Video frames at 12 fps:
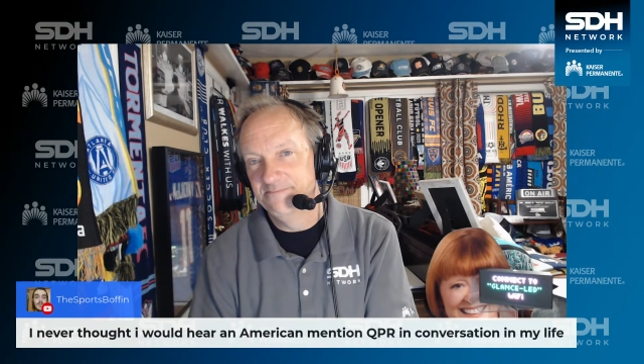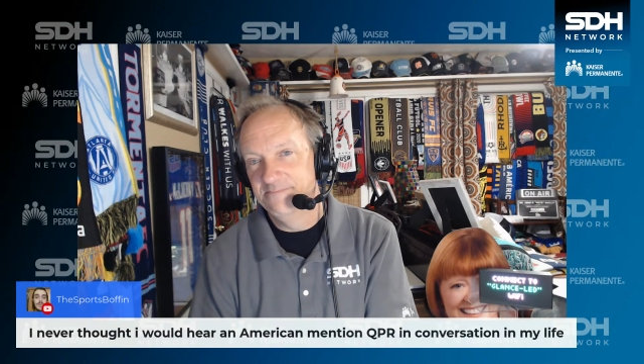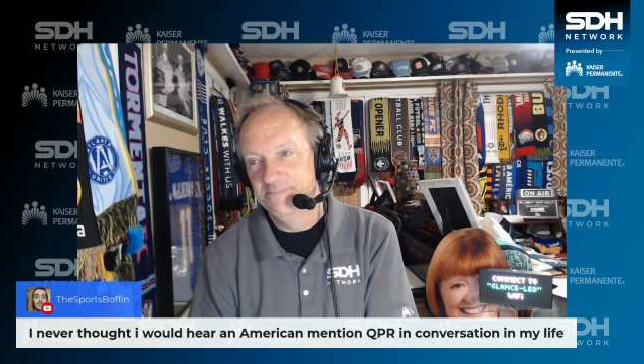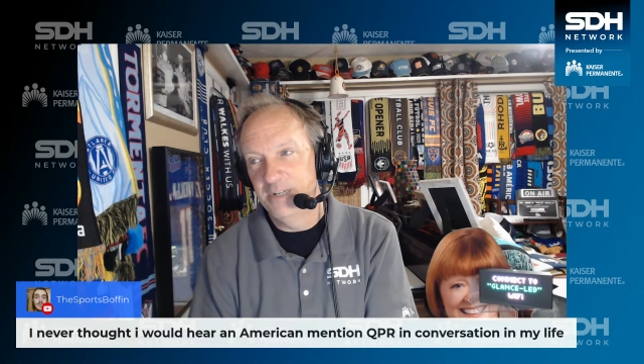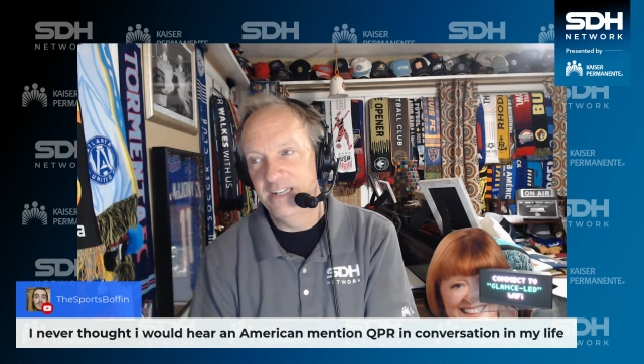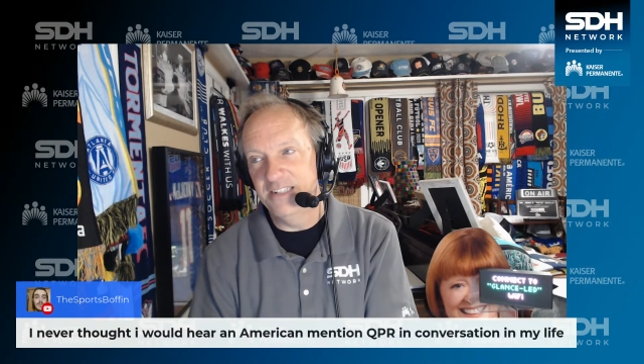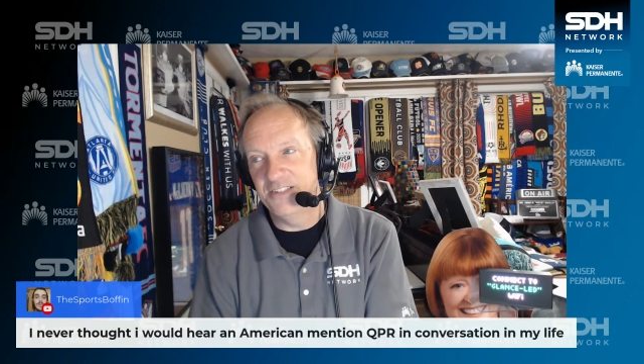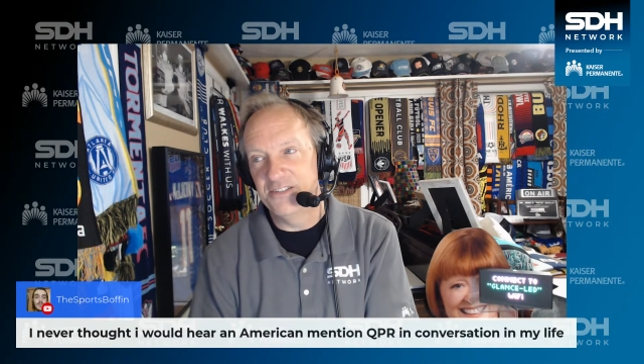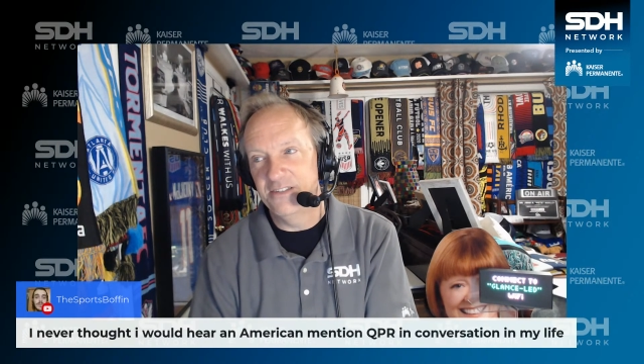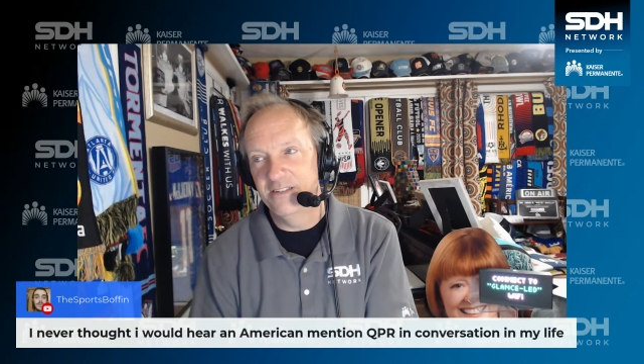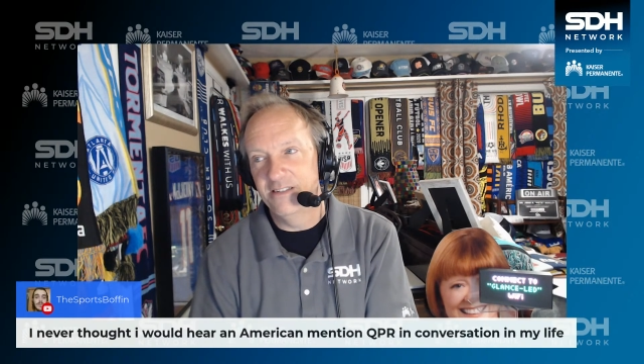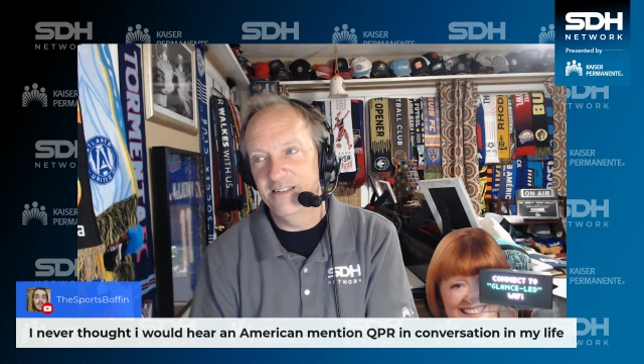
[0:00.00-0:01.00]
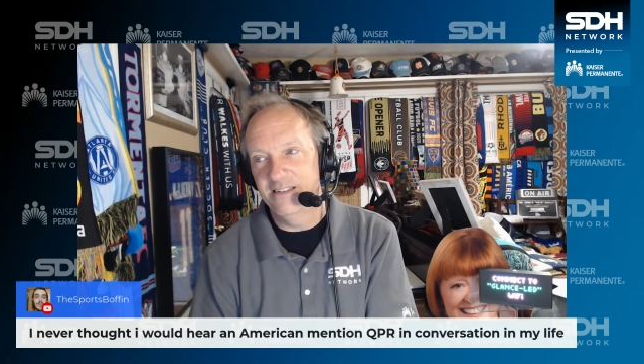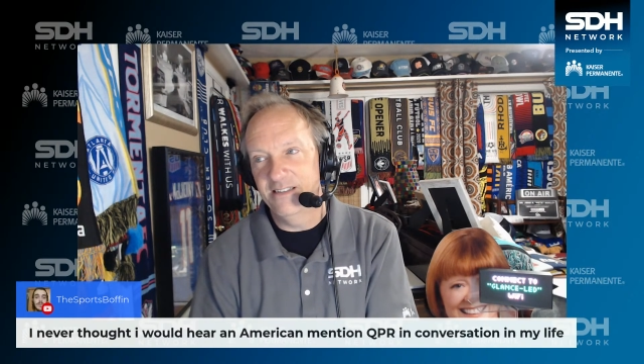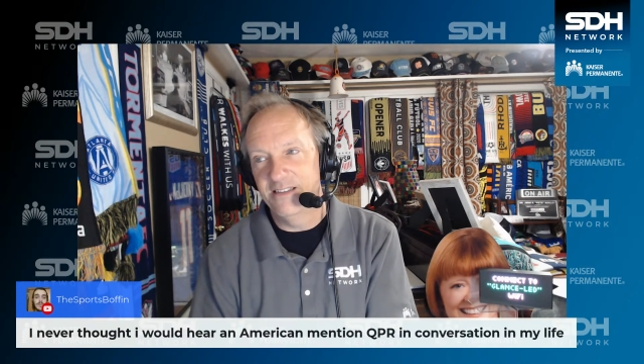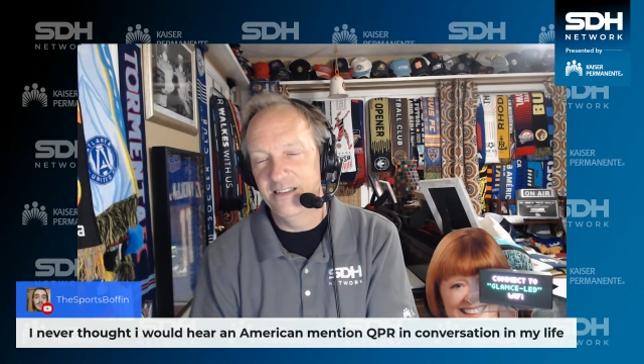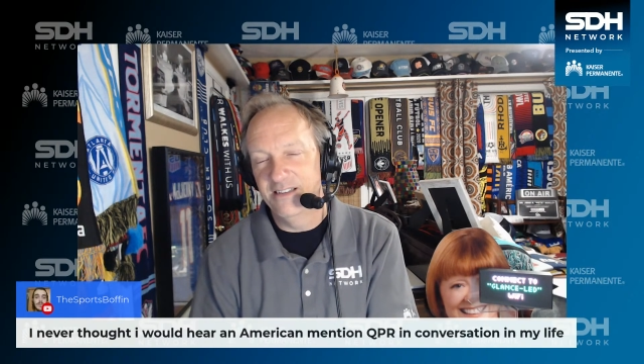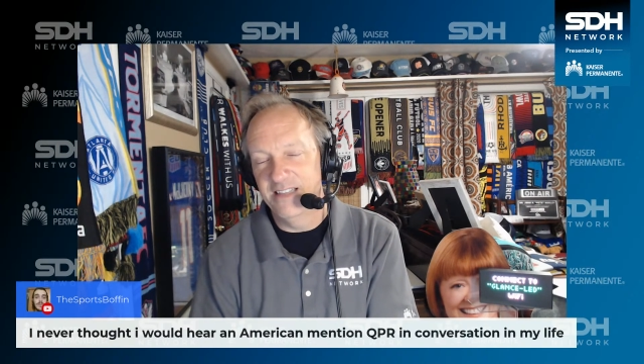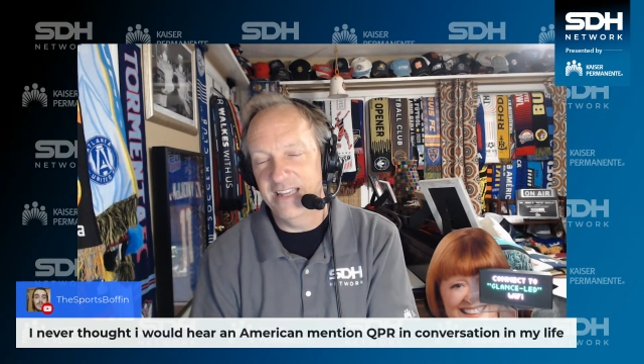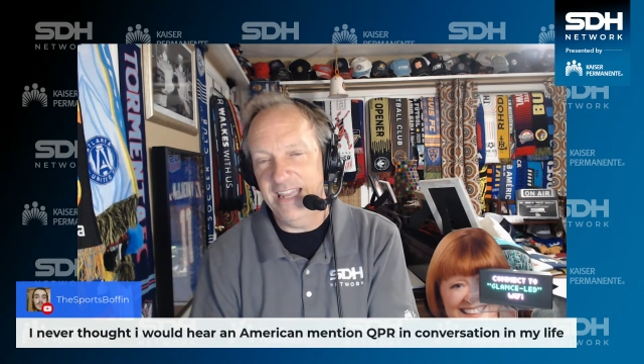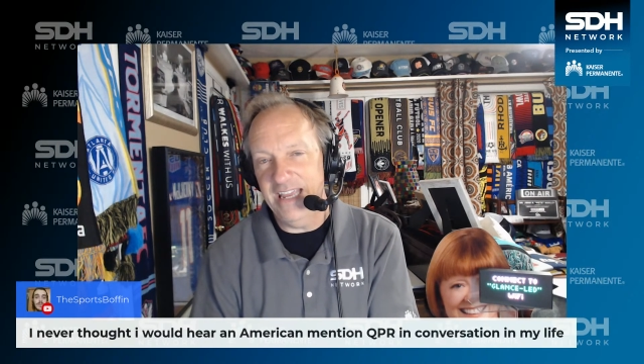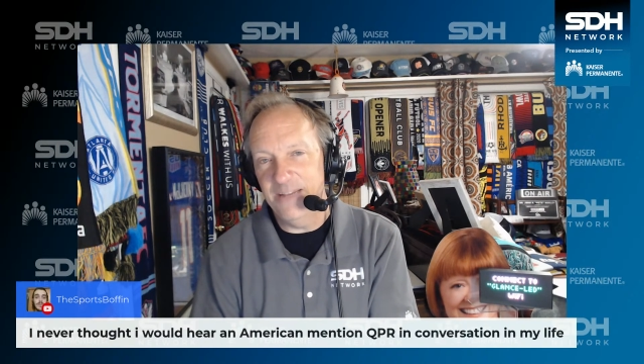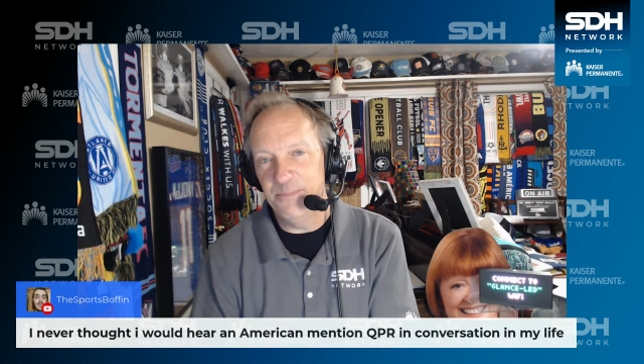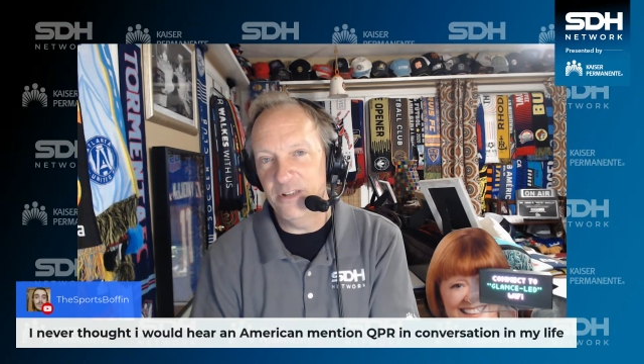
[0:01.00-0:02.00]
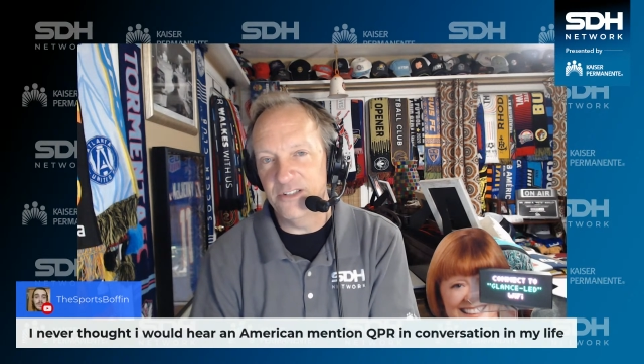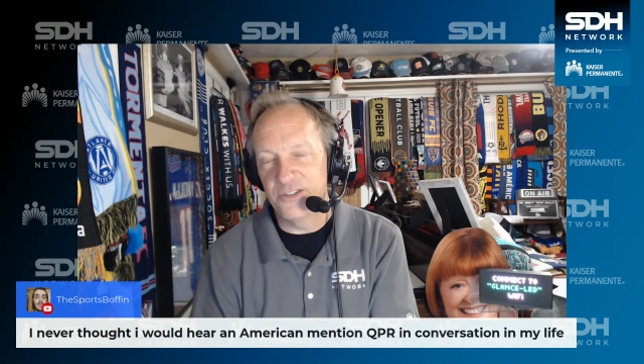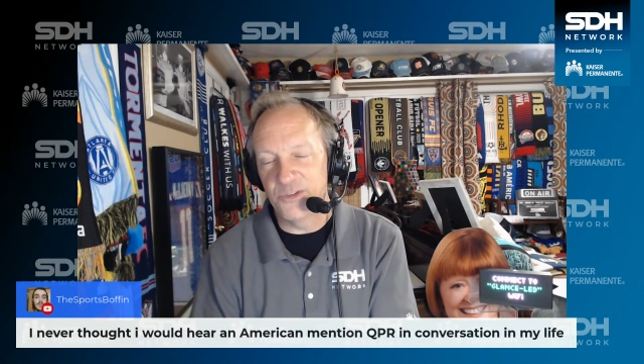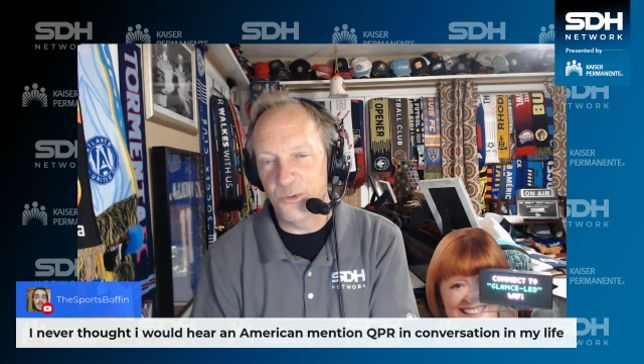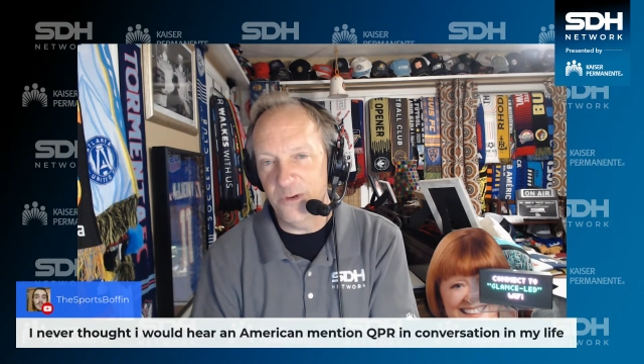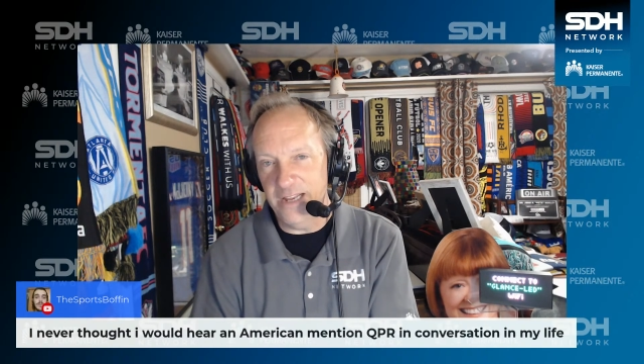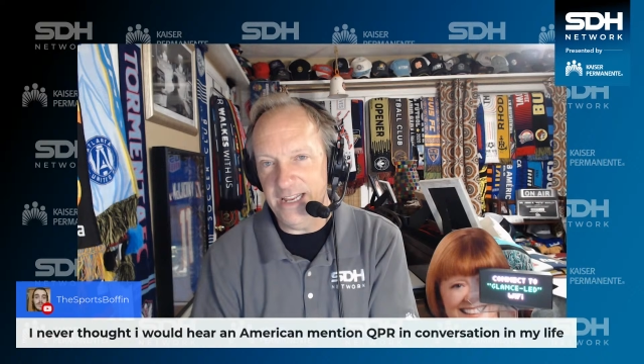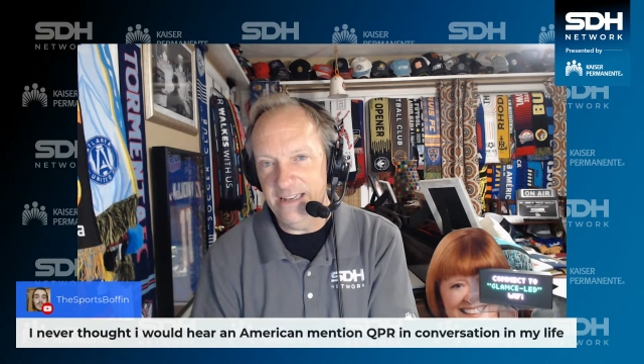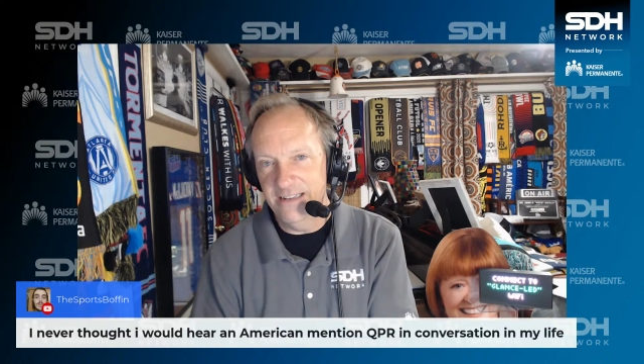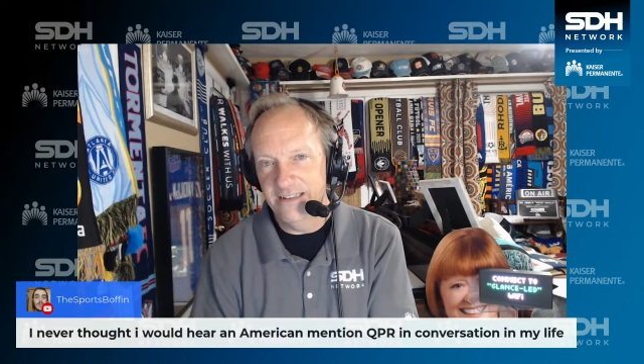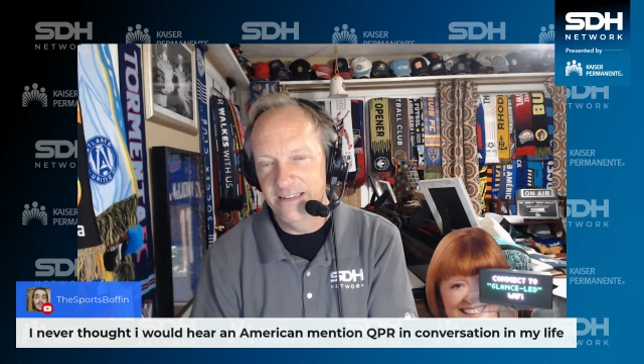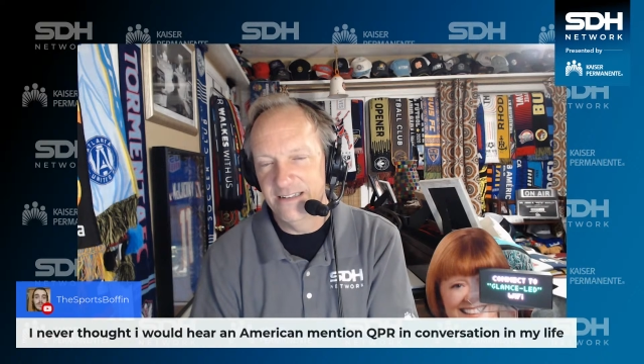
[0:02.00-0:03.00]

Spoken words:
but it's the kid plus 3,